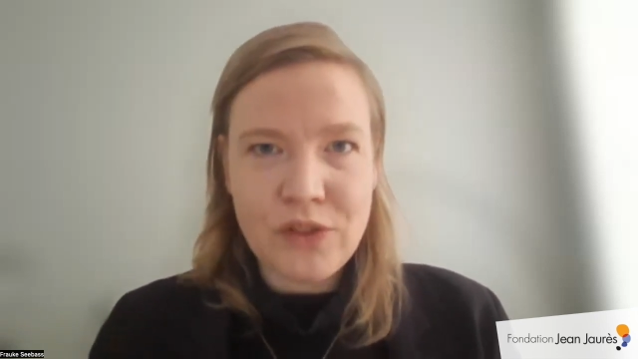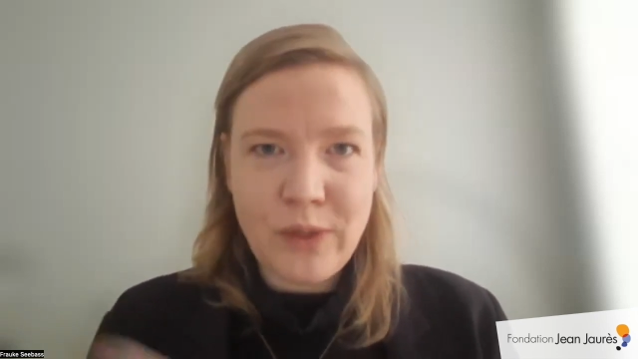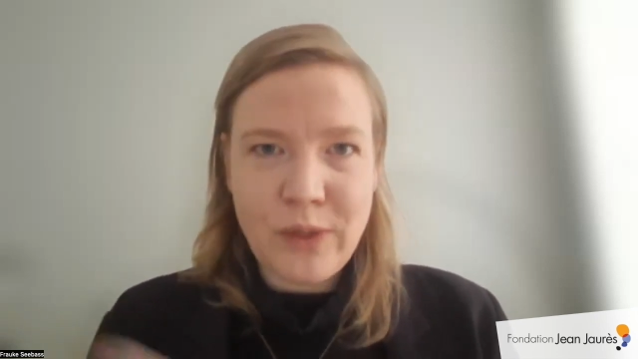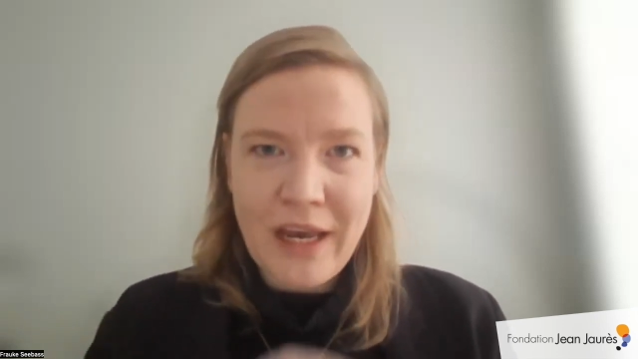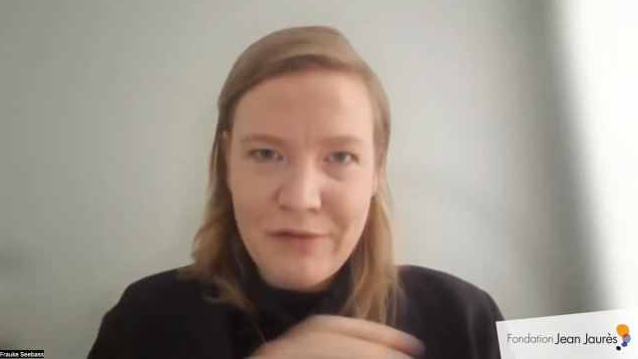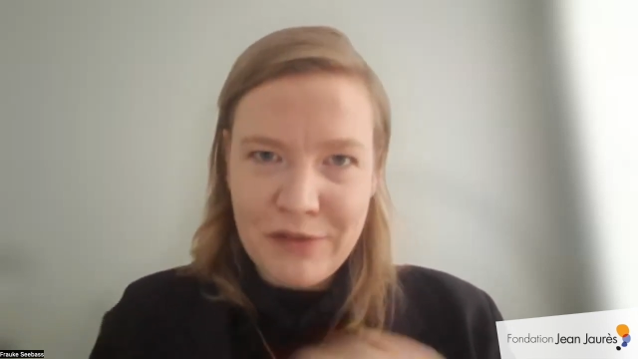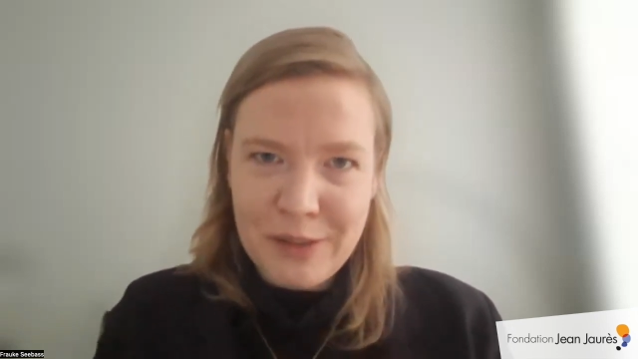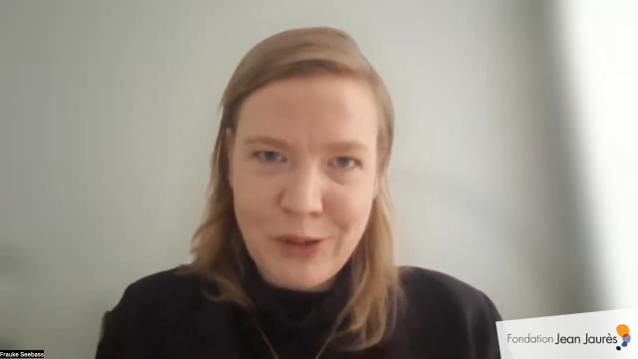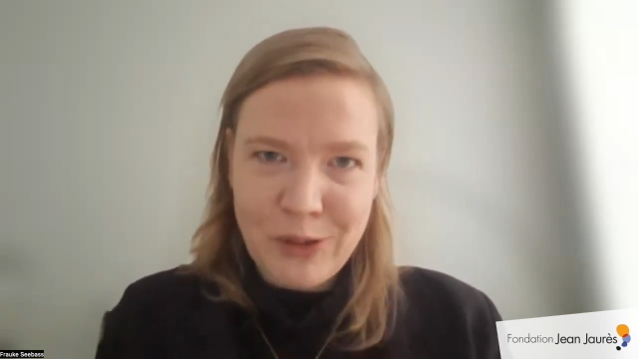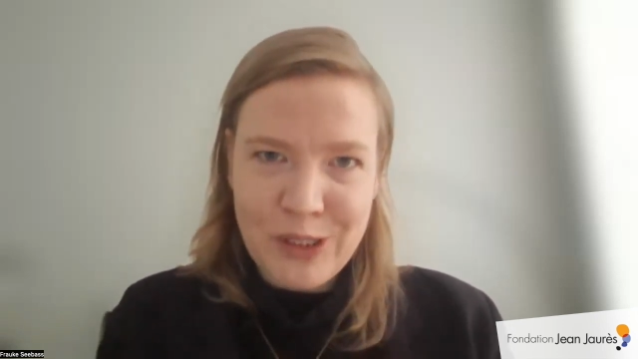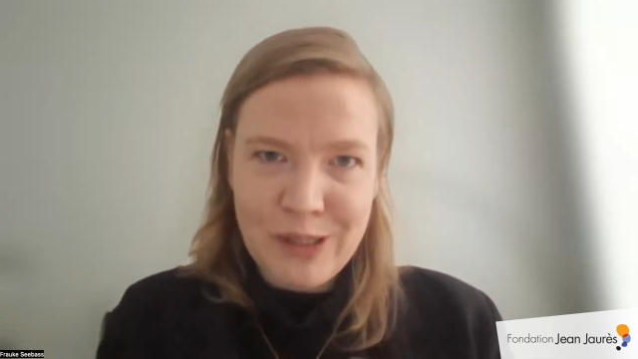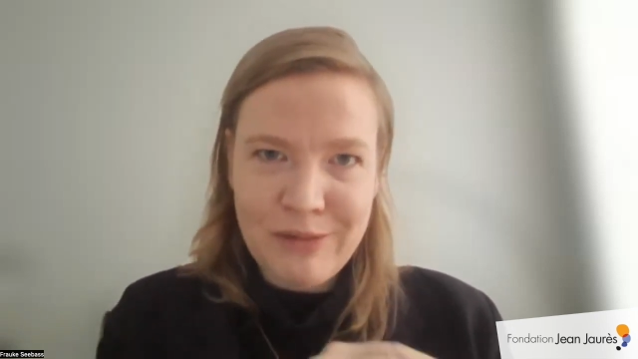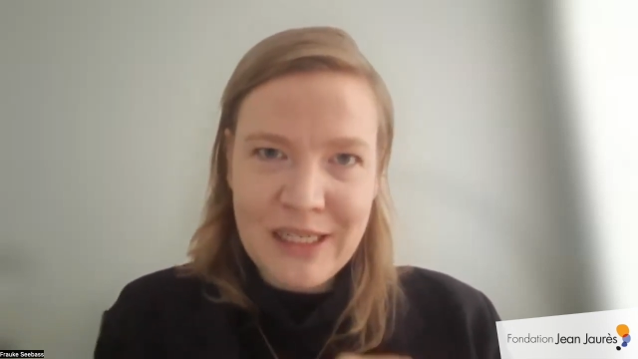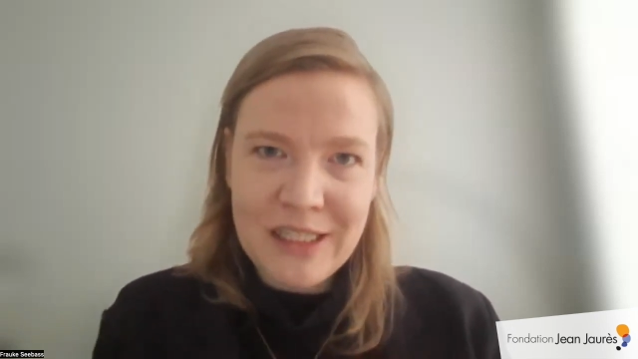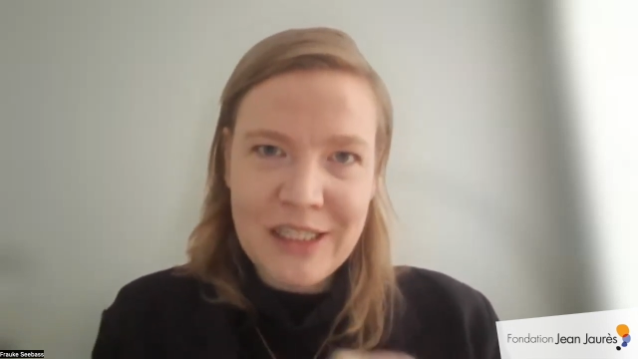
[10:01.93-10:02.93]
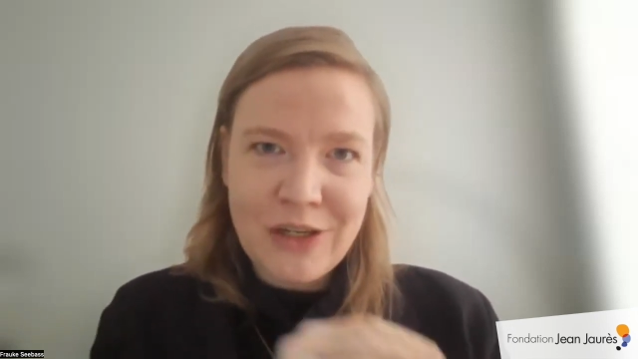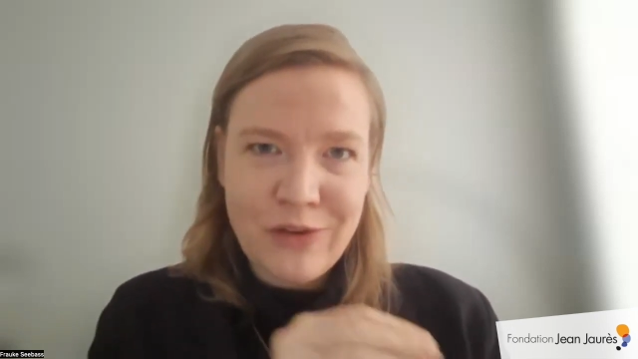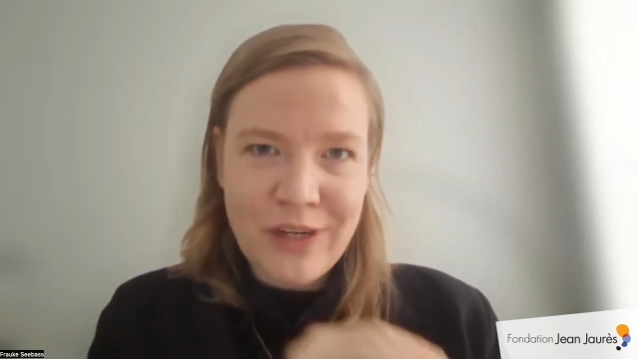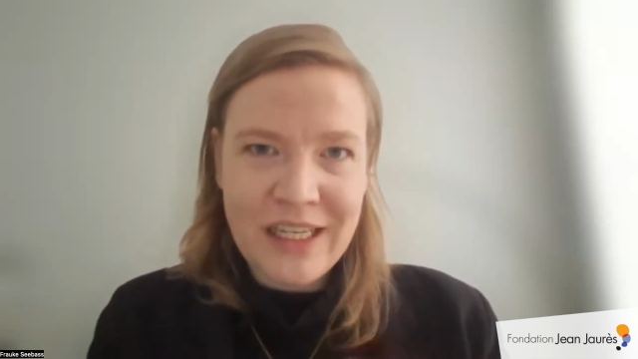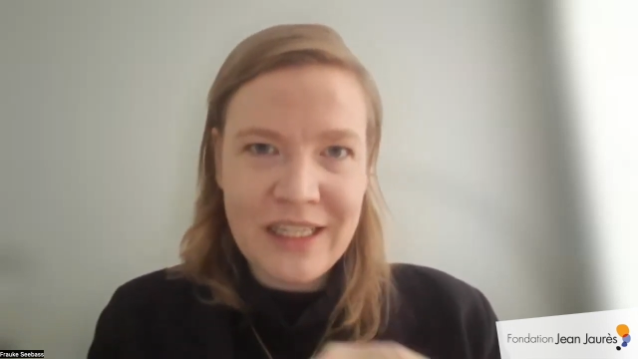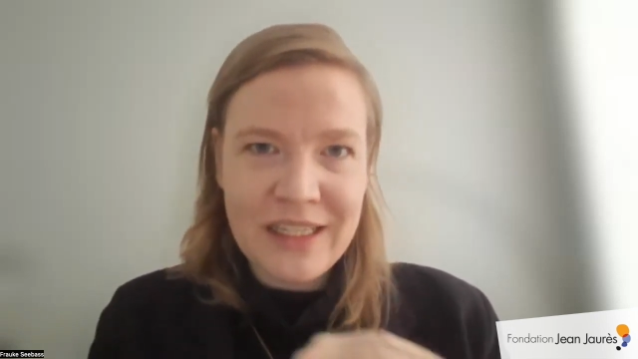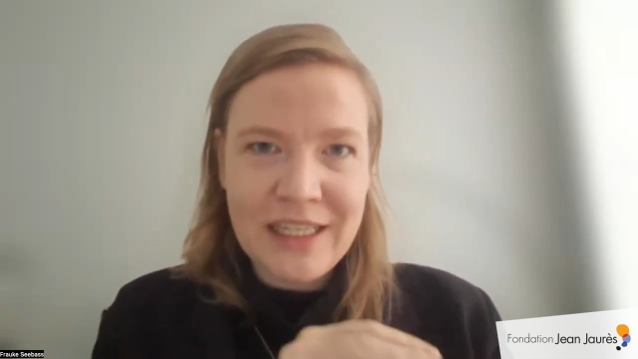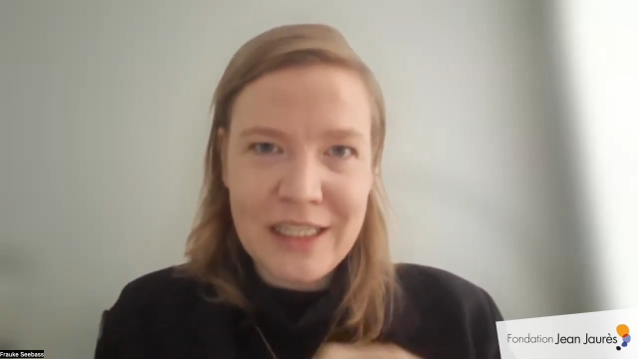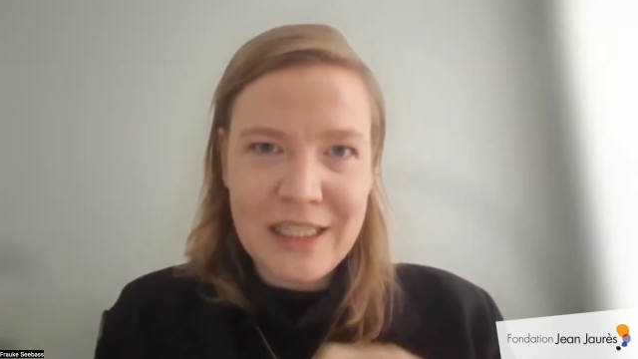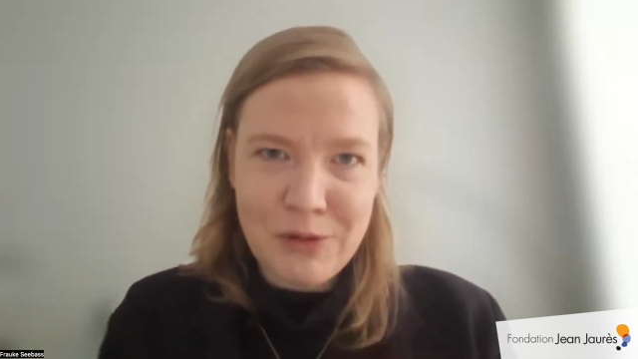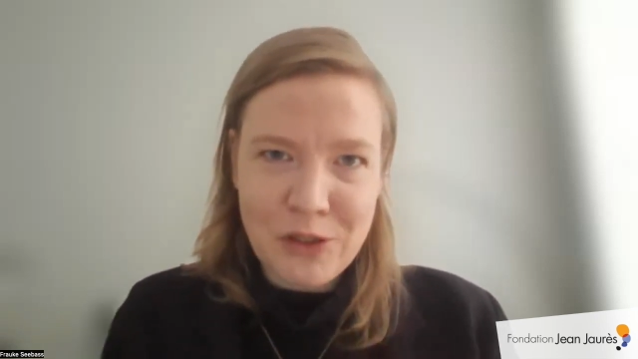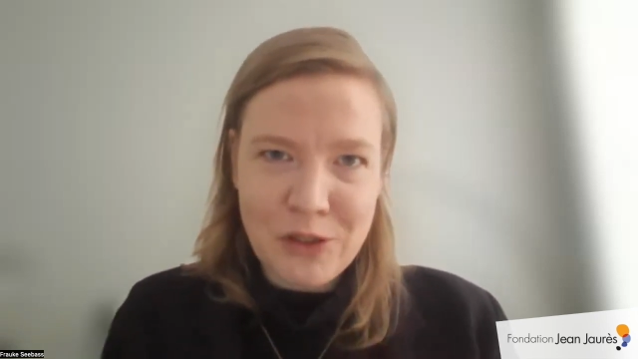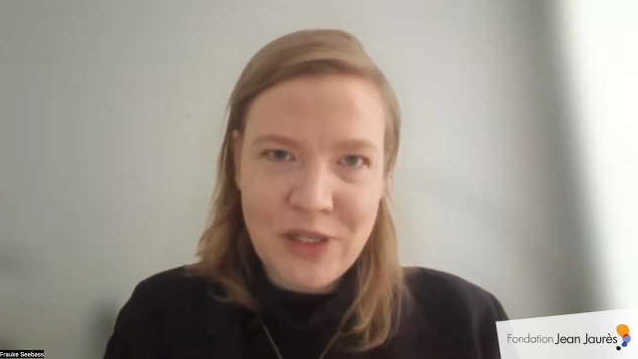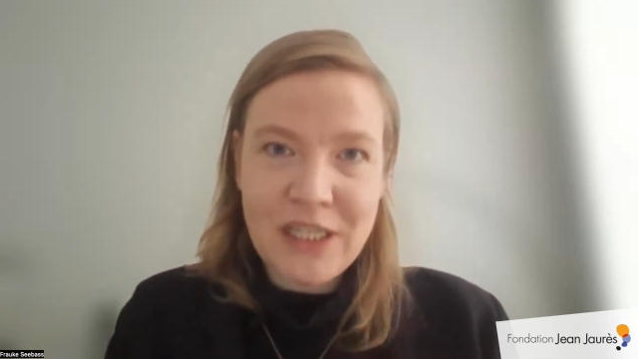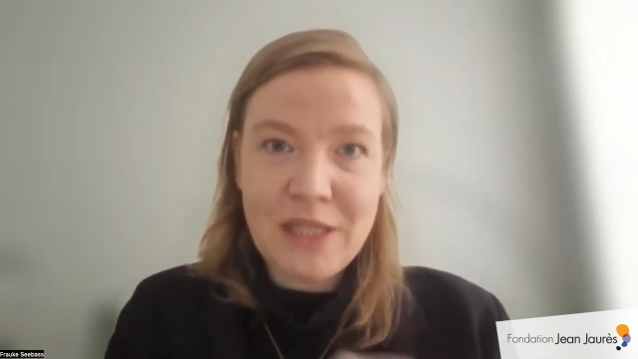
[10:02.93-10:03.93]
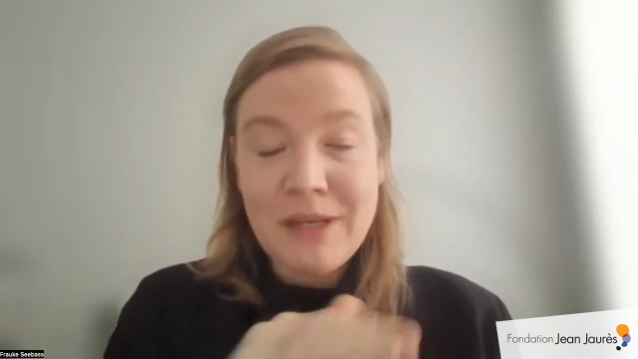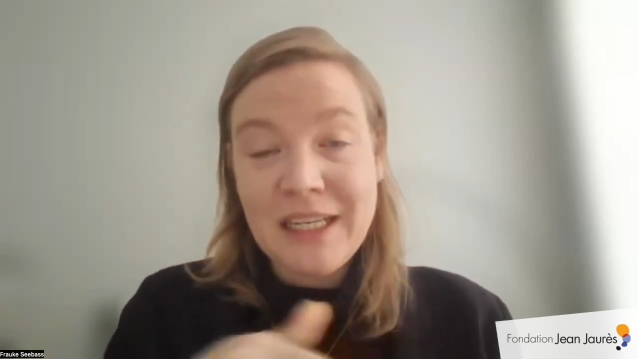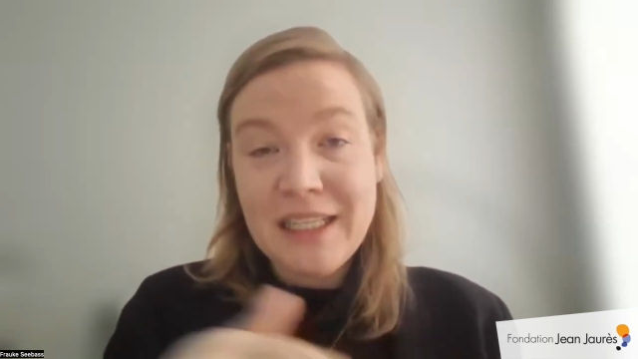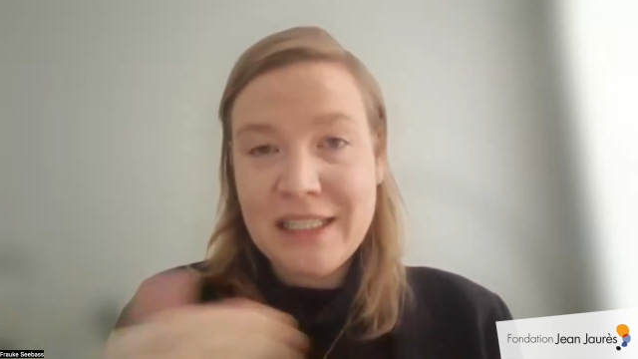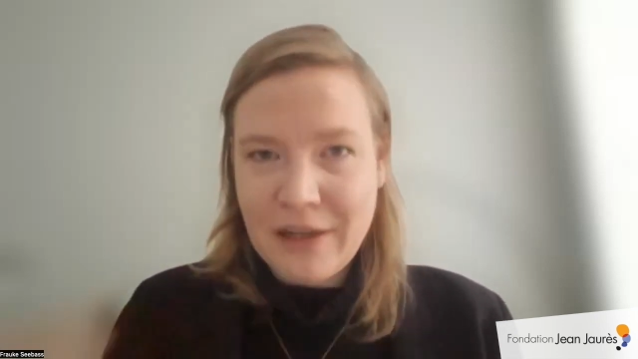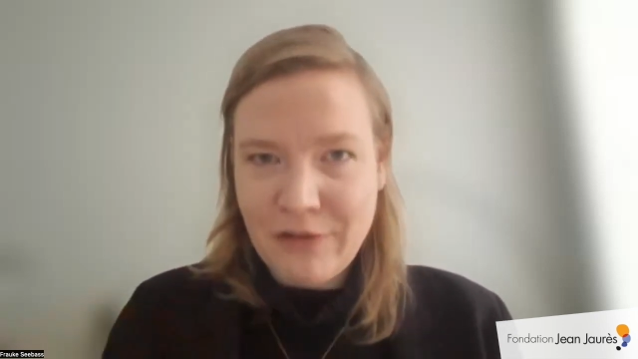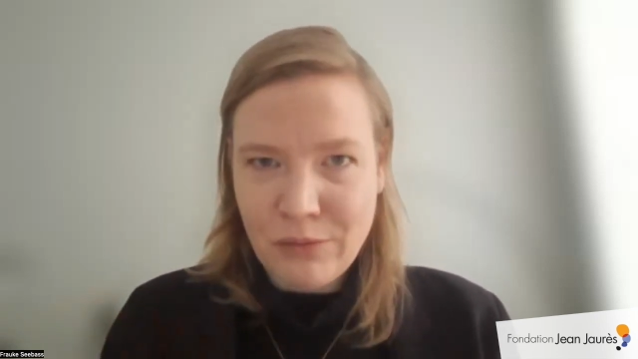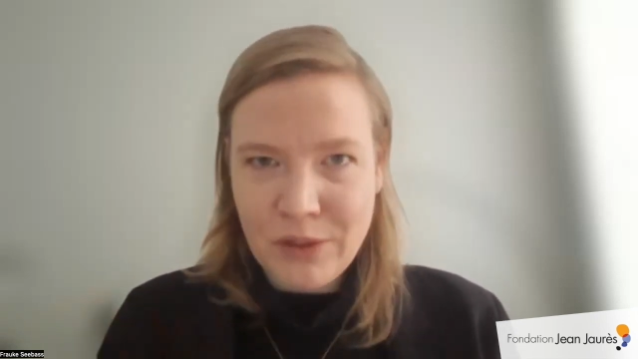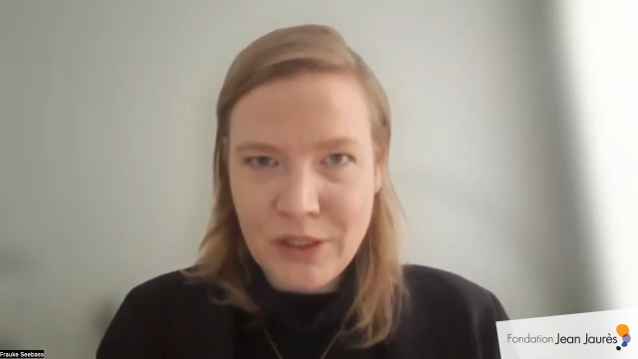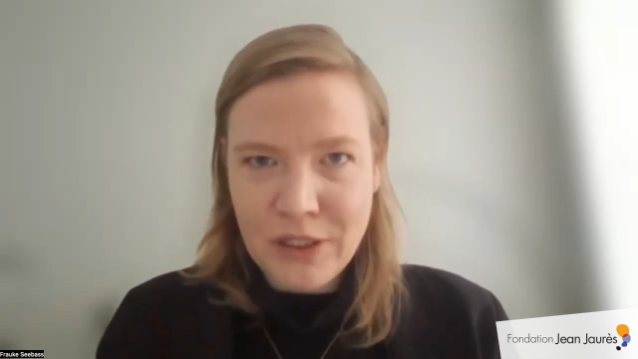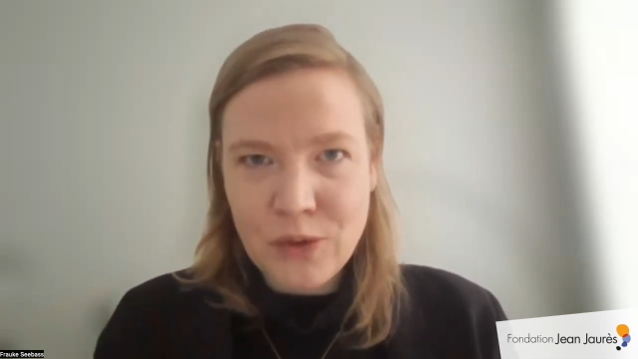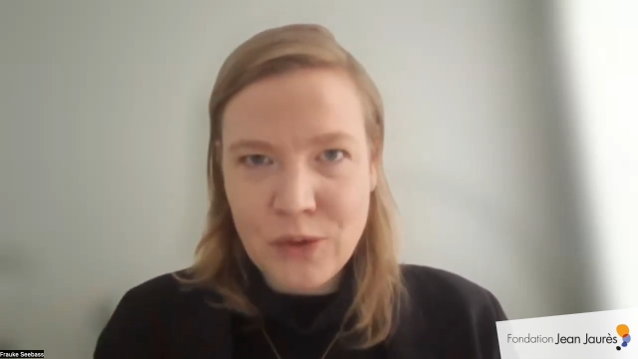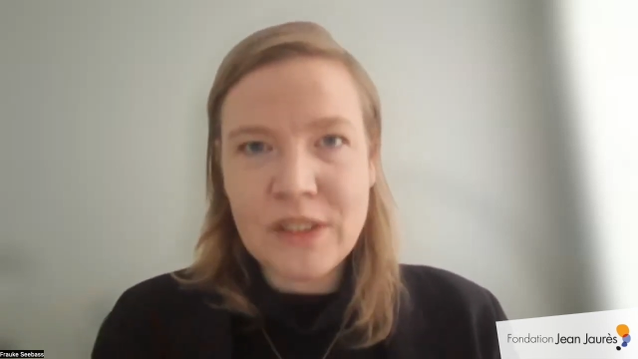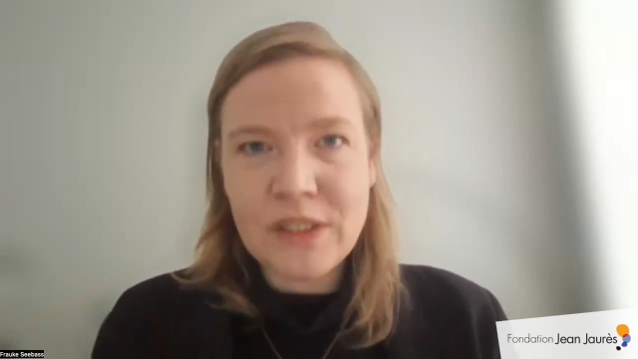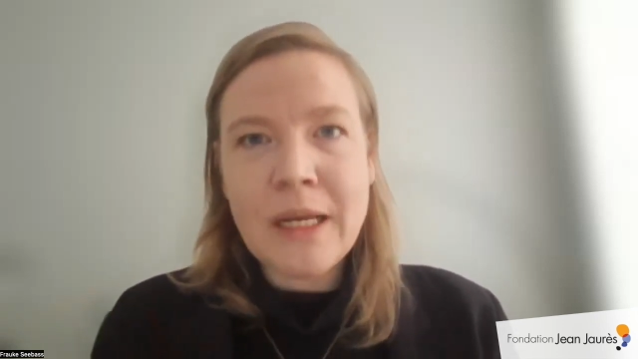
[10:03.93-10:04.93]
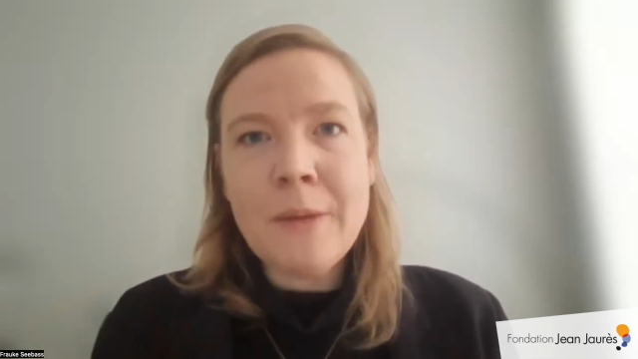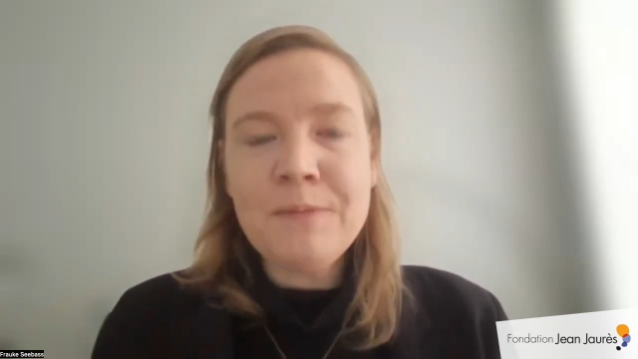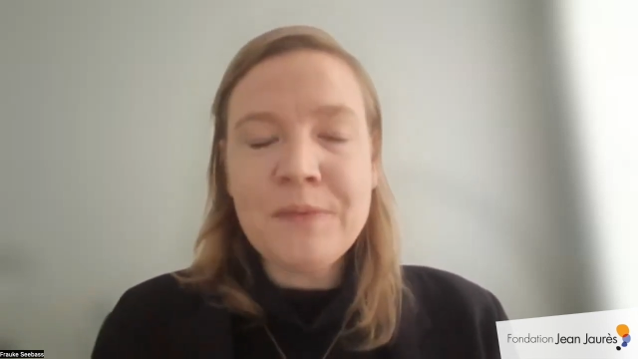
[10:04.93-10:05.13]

So we have this possibility already in the Lisbon Treaty, but it's never been used.